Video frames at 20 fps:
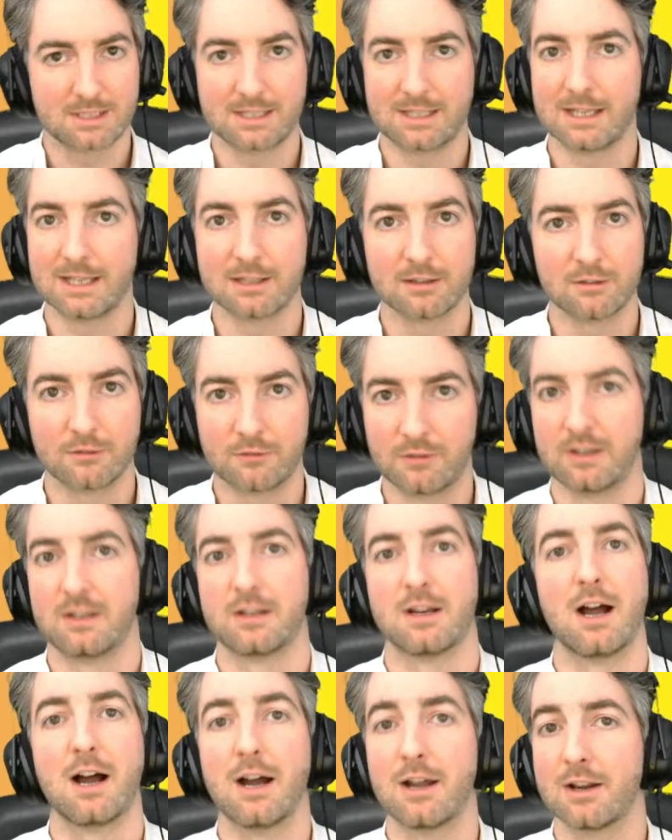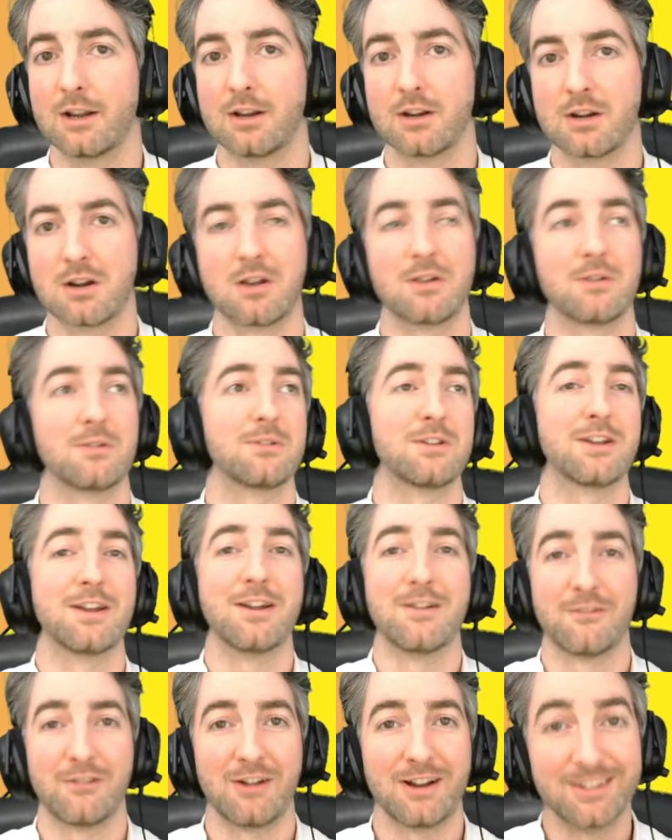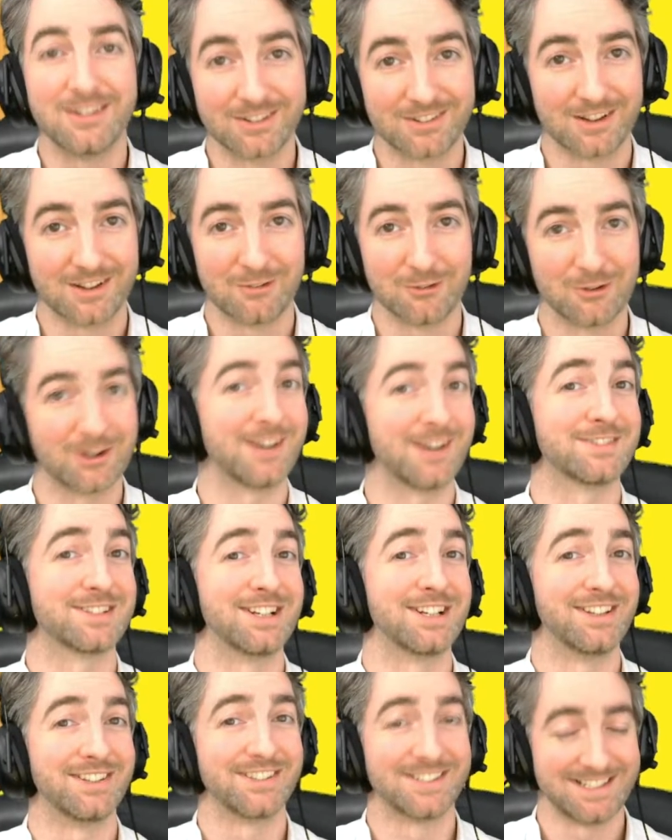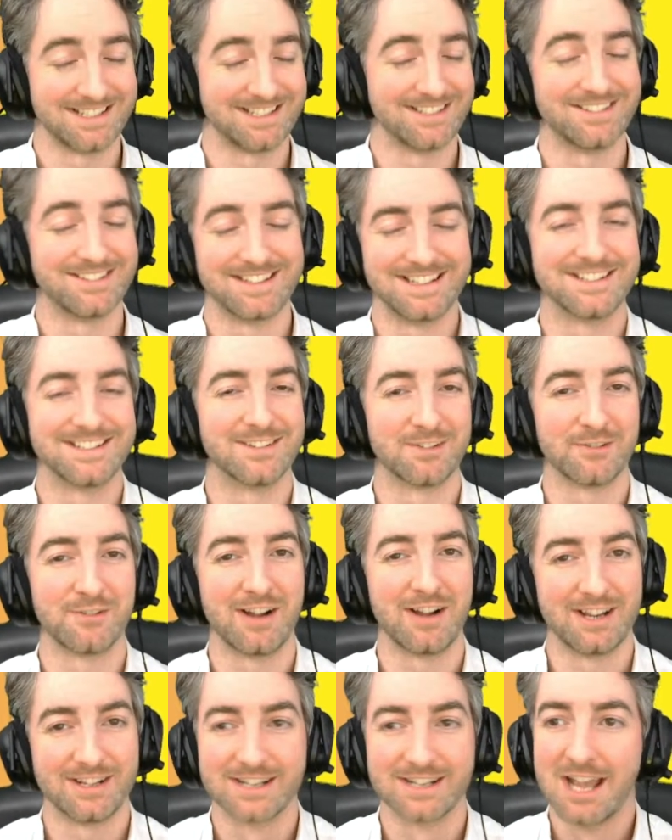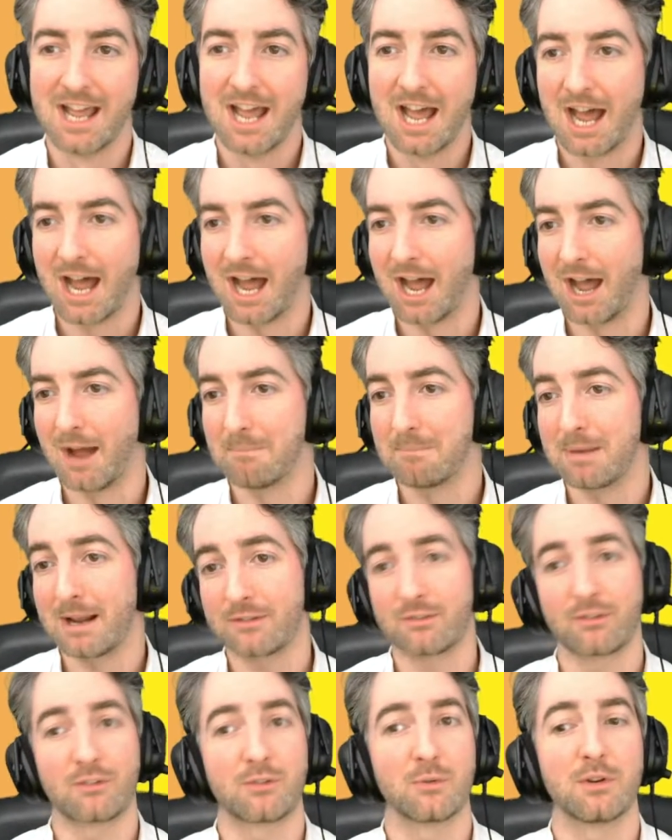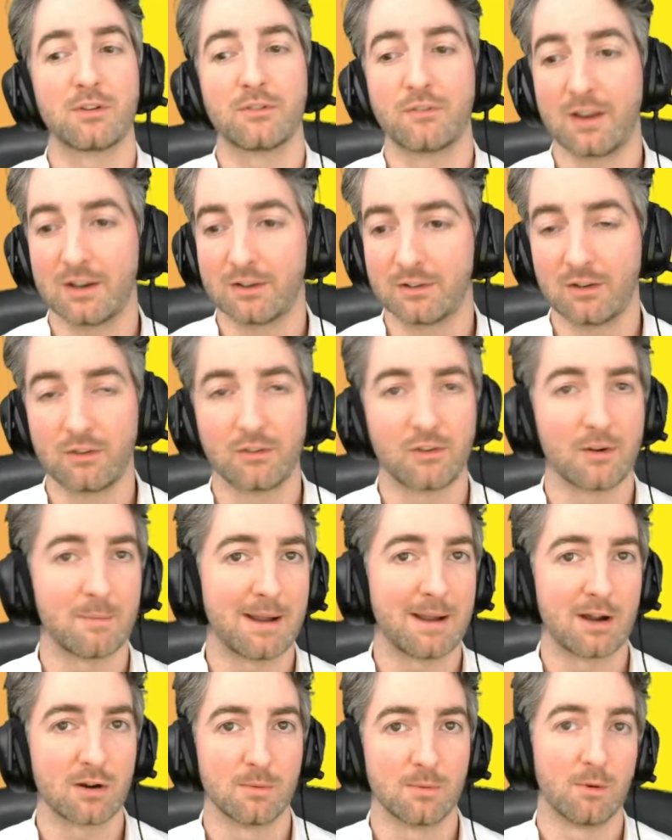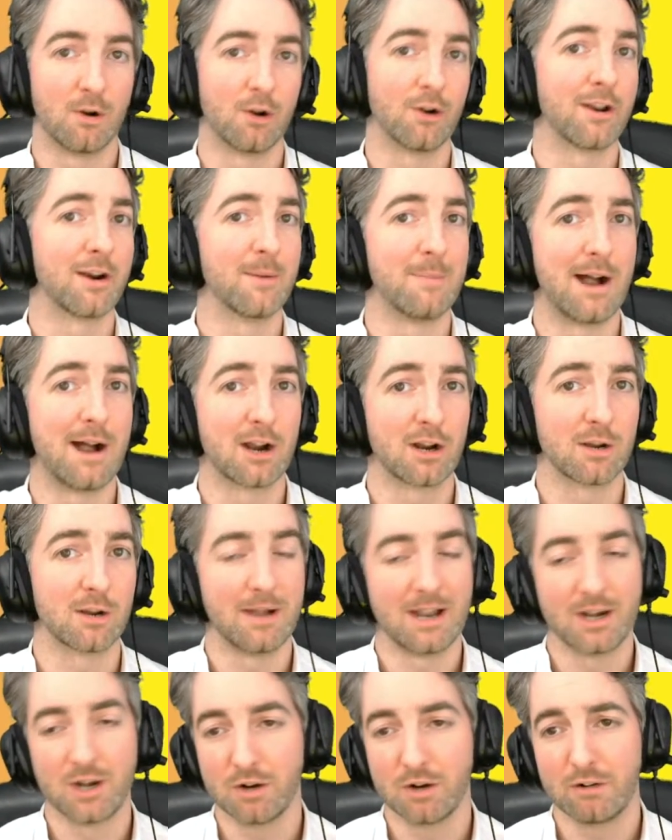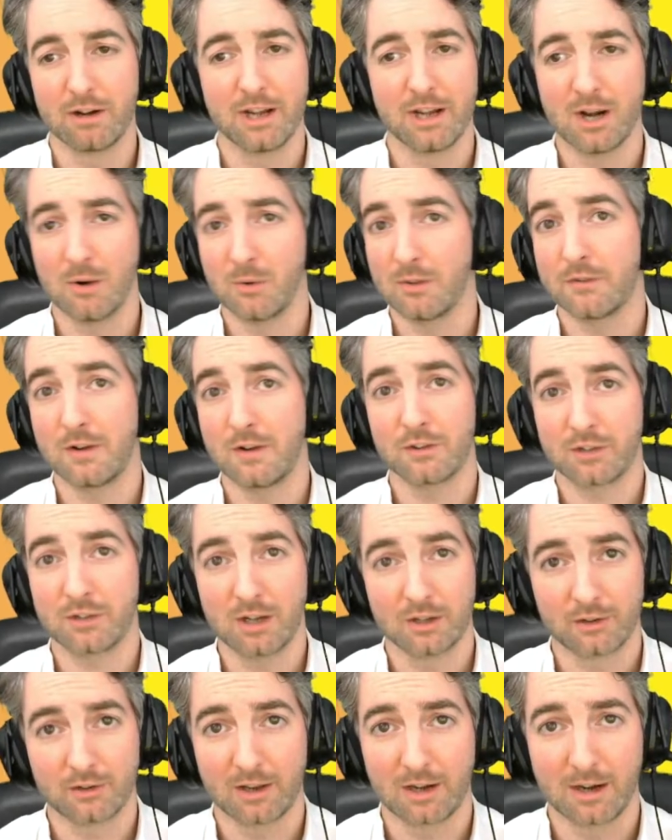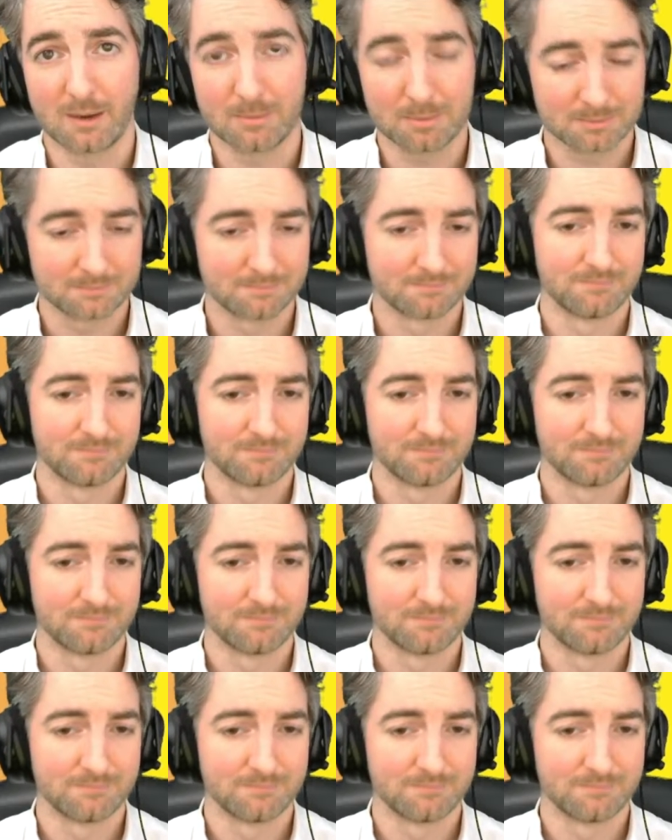Gigafin, I don't know, you can find yourself whatever answer you need to find. Plus it's always fun to use an Amalgam on an Amalgam and not really know what the fuck's going to turn up.